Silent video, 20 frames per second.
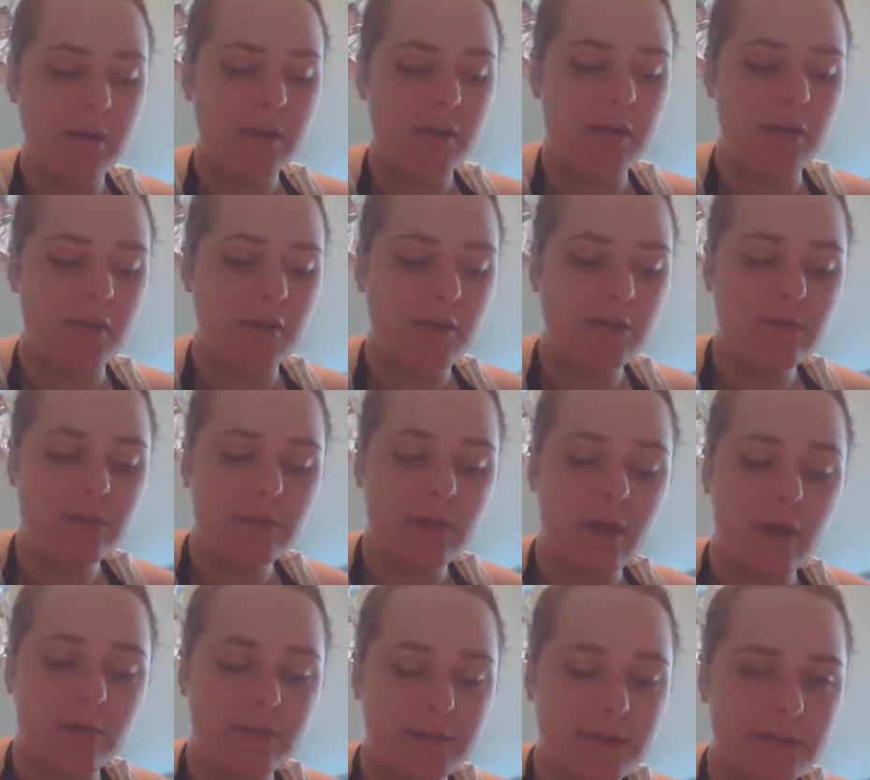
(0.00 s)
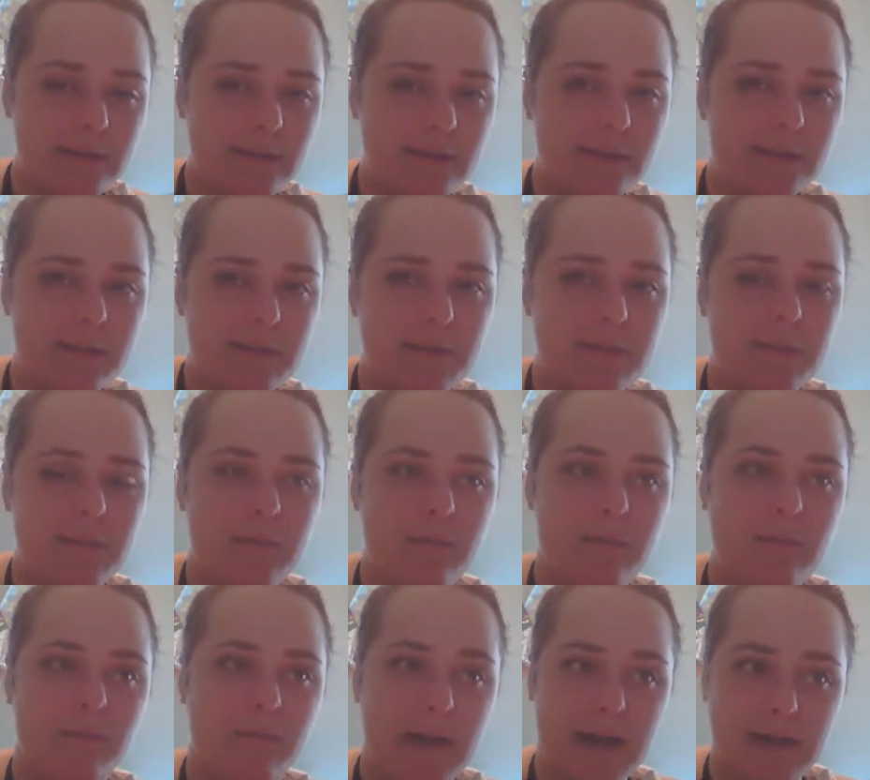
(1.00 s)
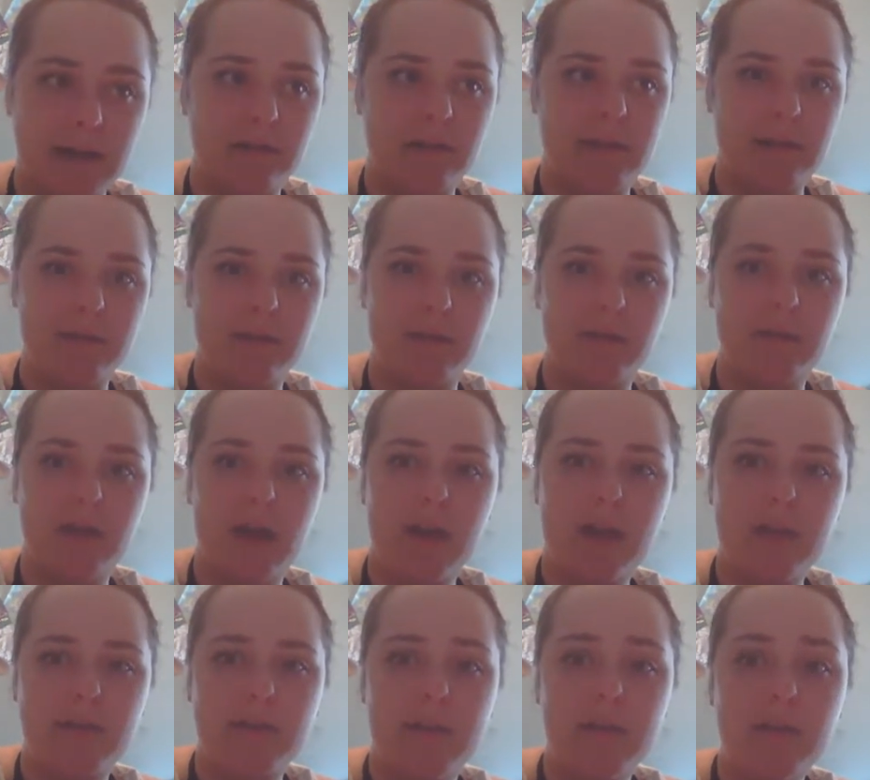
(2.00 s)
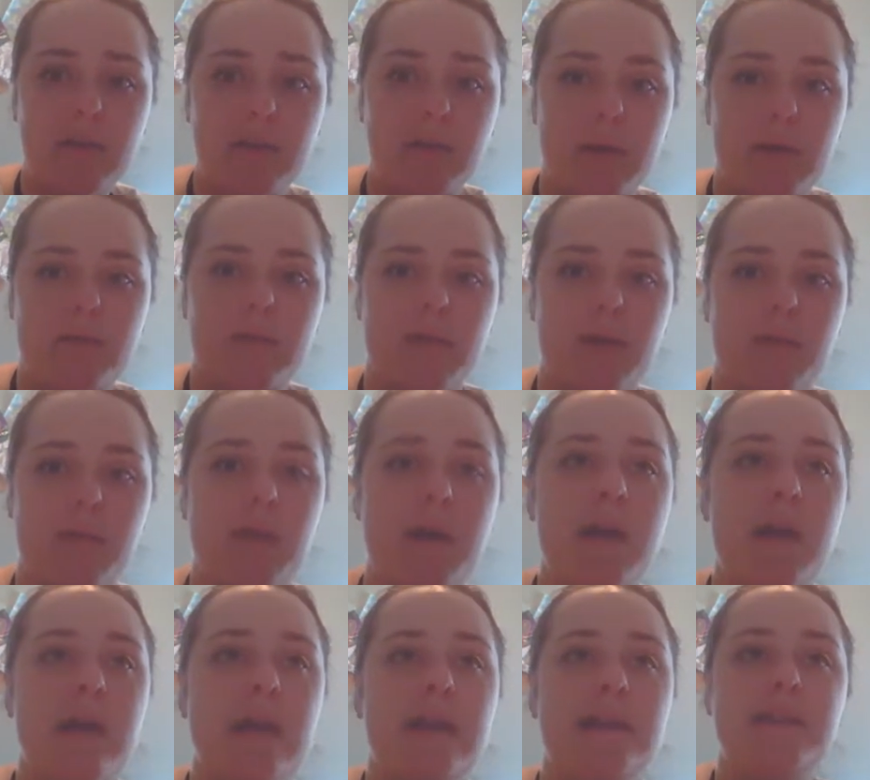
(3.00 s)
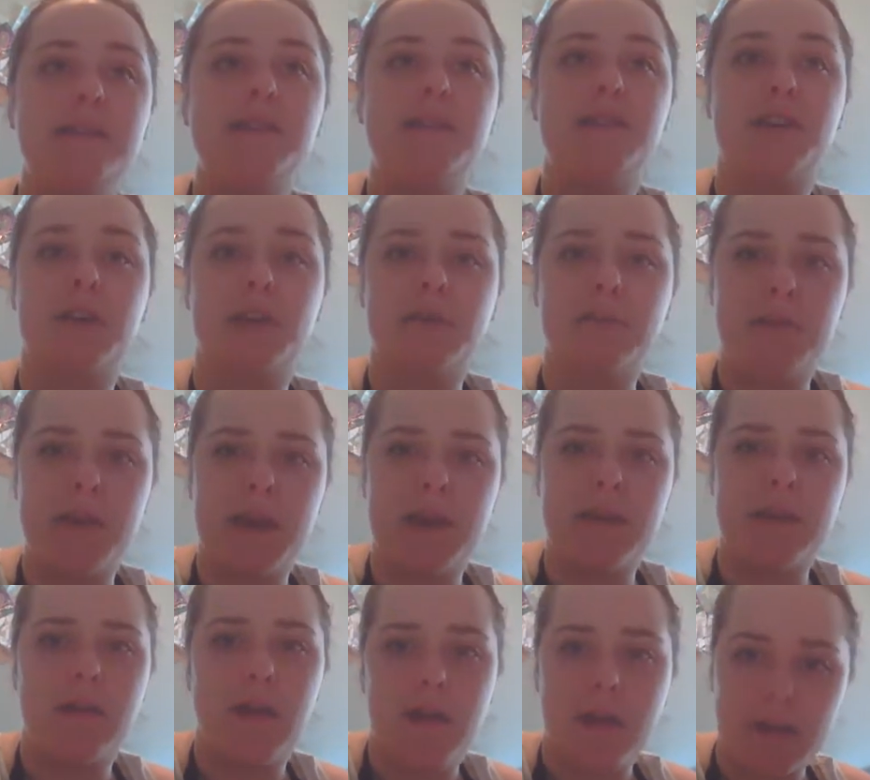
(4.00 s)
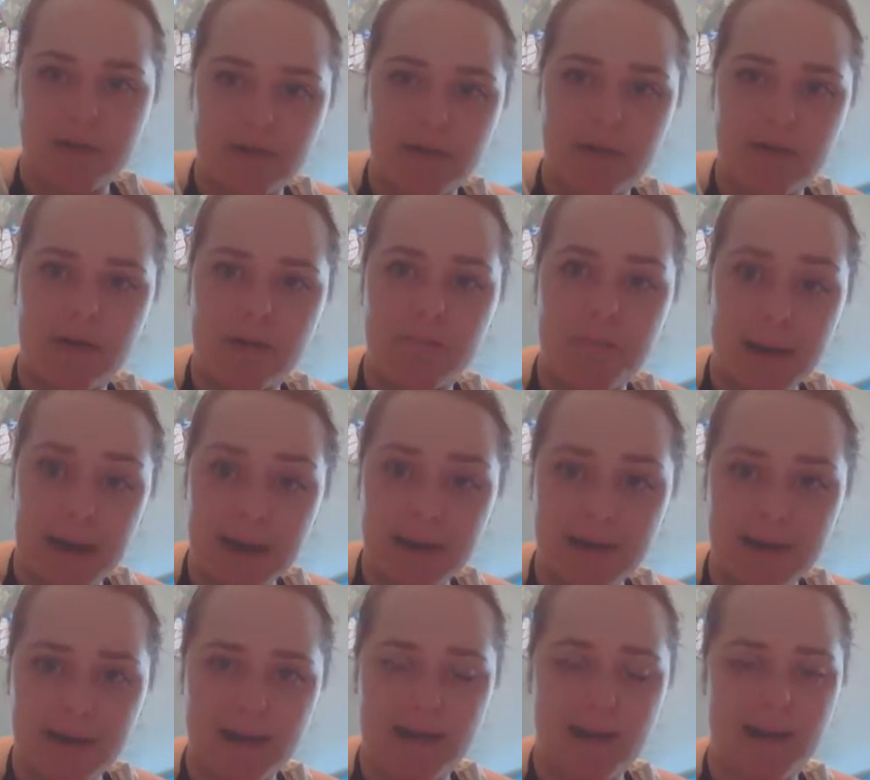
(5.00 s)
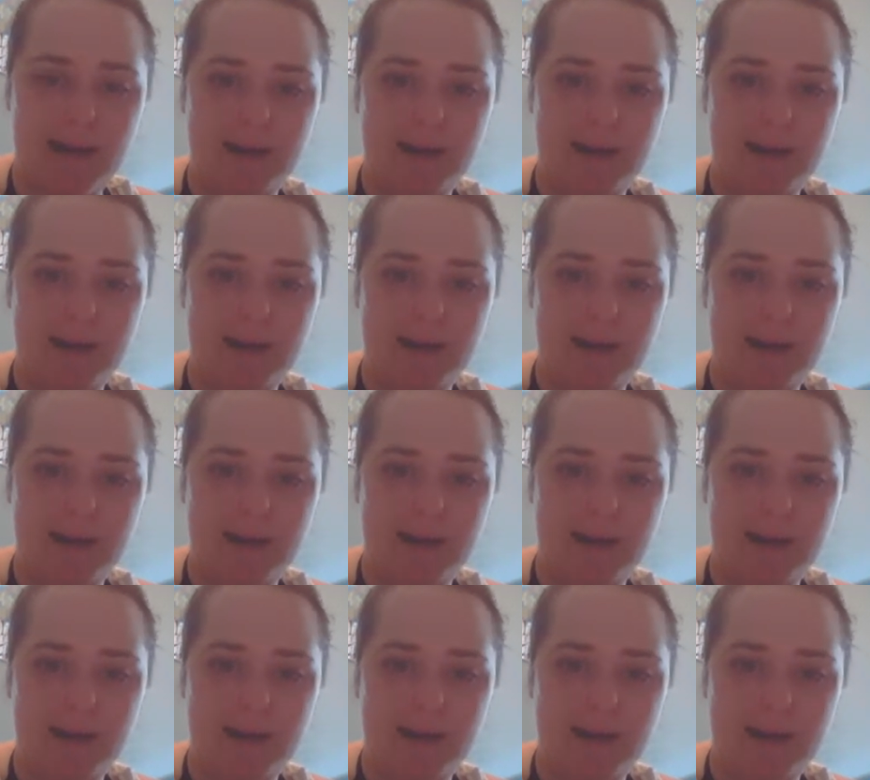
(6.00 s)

Those are all reasons to regulate, though. Not a single one of them is determinate on banning